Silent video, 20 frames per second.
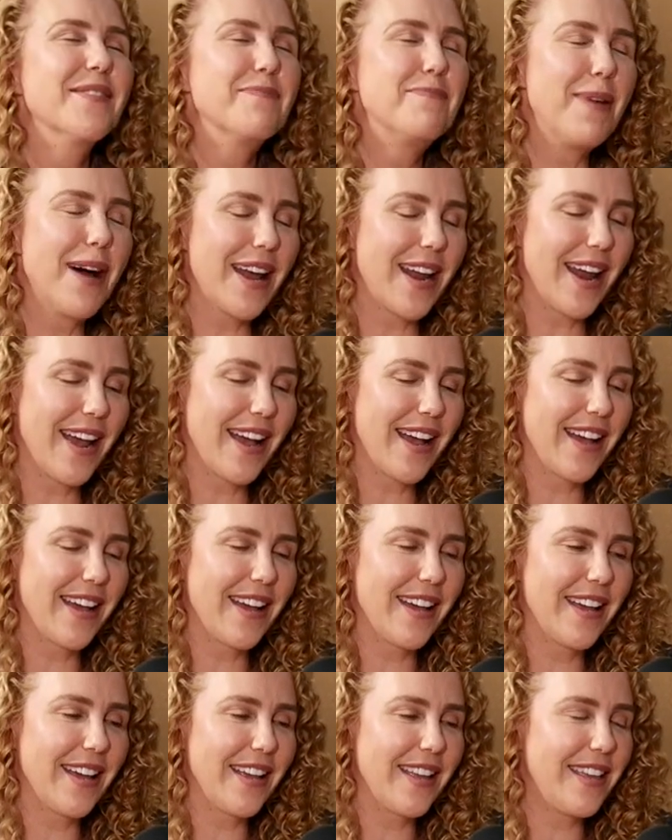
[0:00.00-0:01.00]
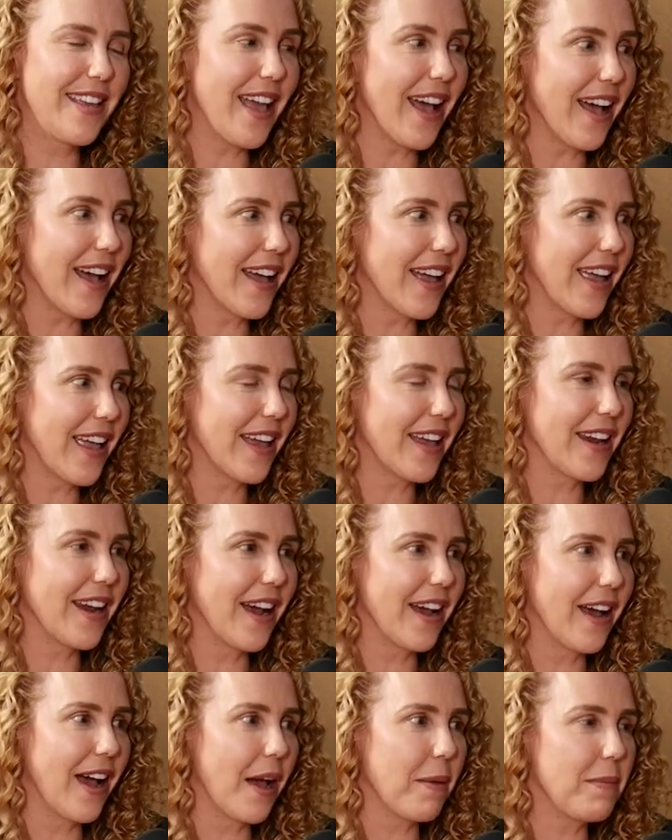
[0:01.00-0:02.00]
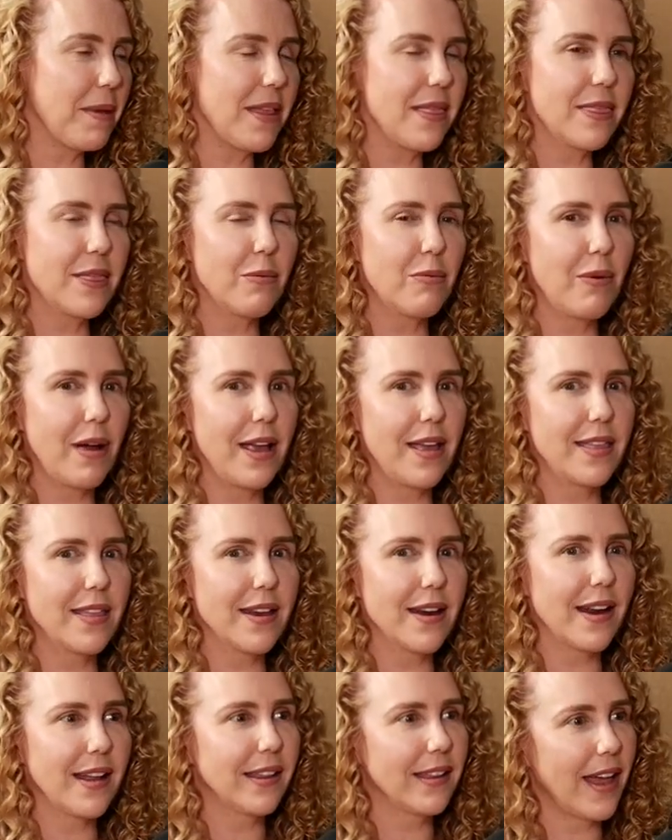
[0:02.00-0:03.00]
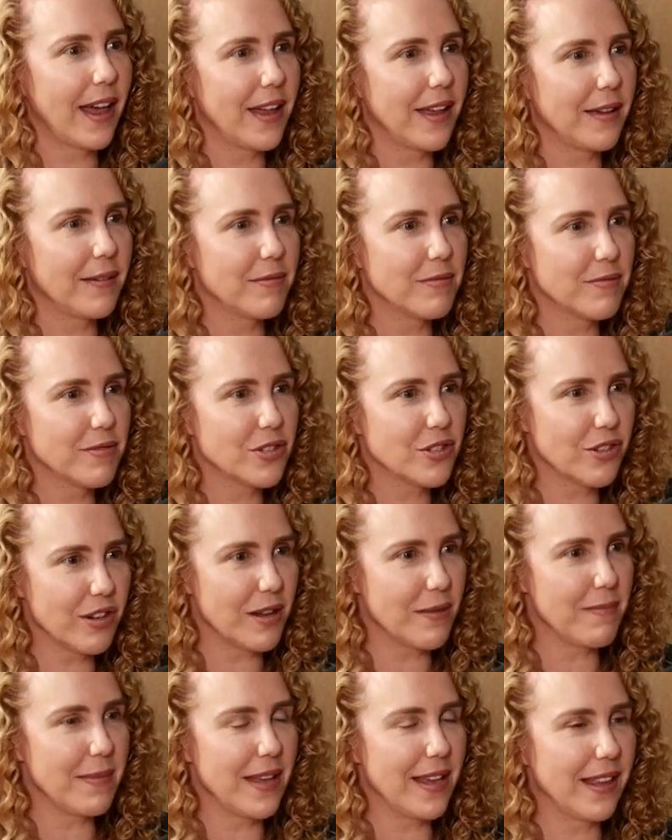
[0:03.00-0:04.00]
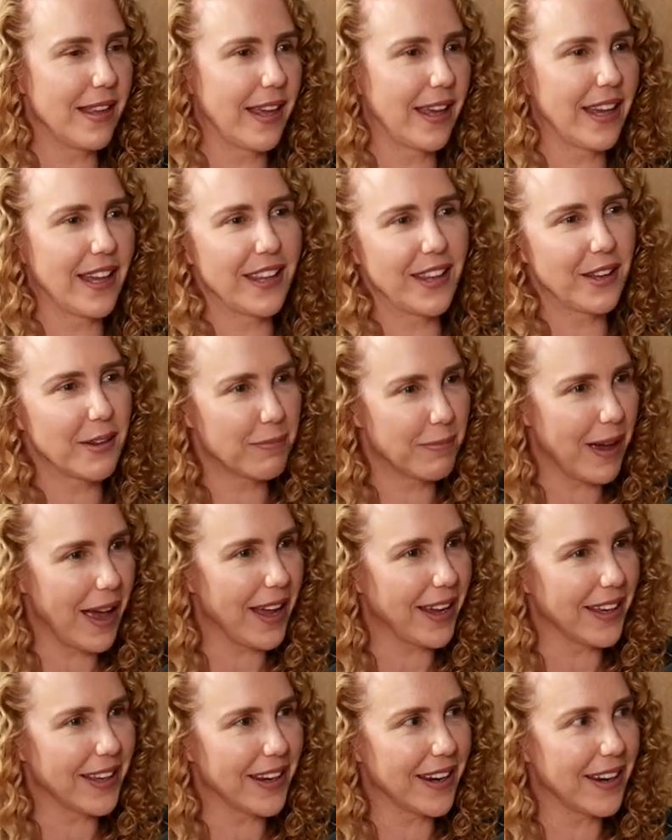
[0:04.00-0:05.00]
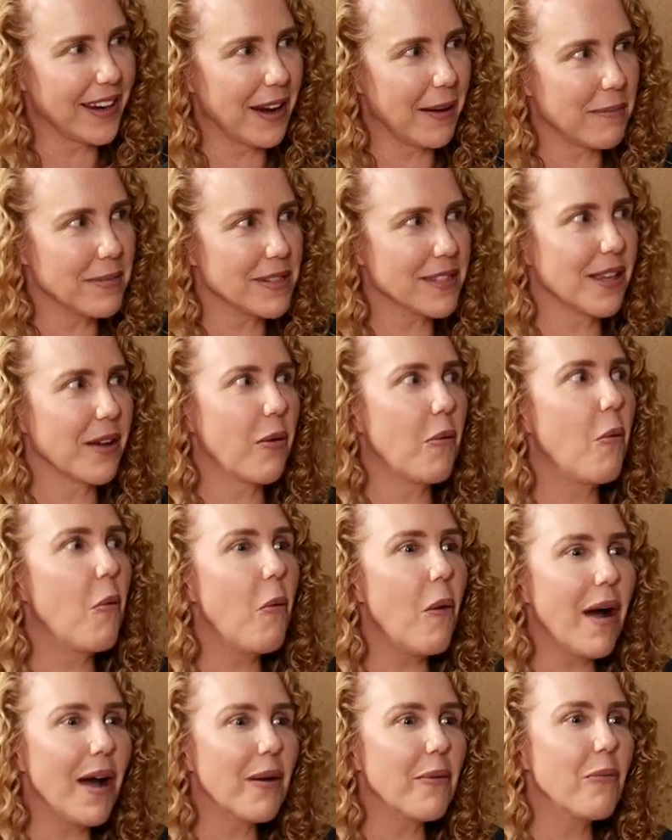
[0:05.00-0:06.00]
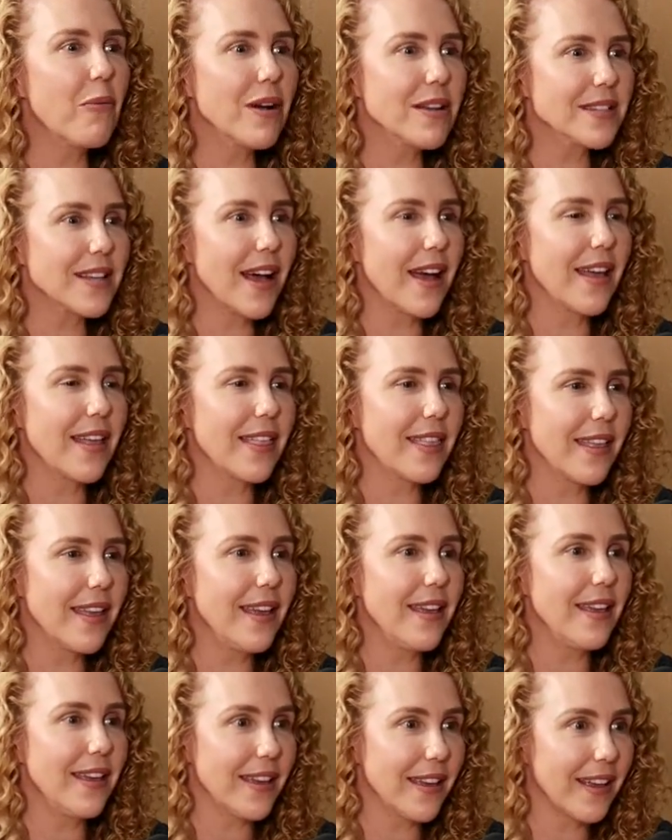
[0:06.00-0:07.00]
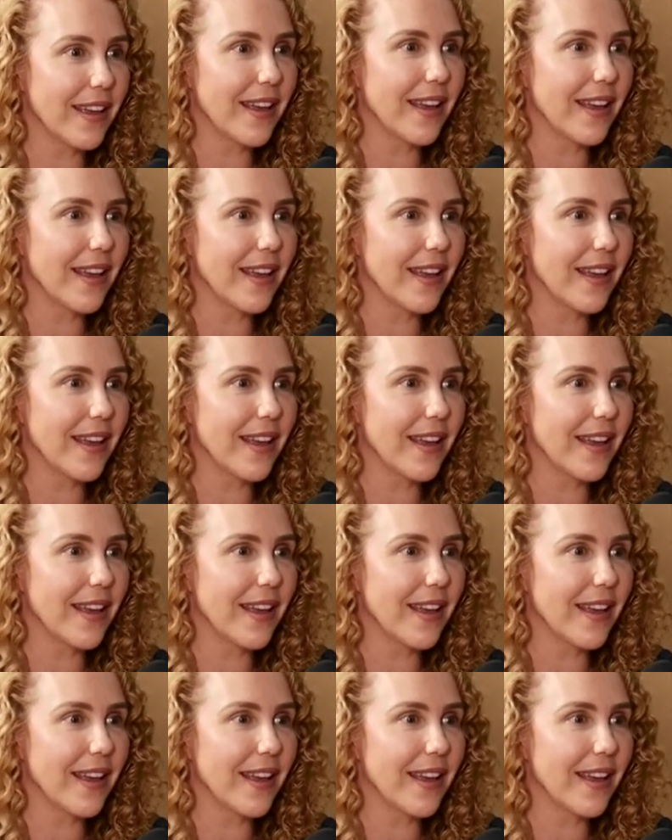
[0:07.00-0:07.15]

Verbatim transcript: But uh, yeah, and I mean the way that I let him treat me, like I look back at it and I'm just like, what was I thinking?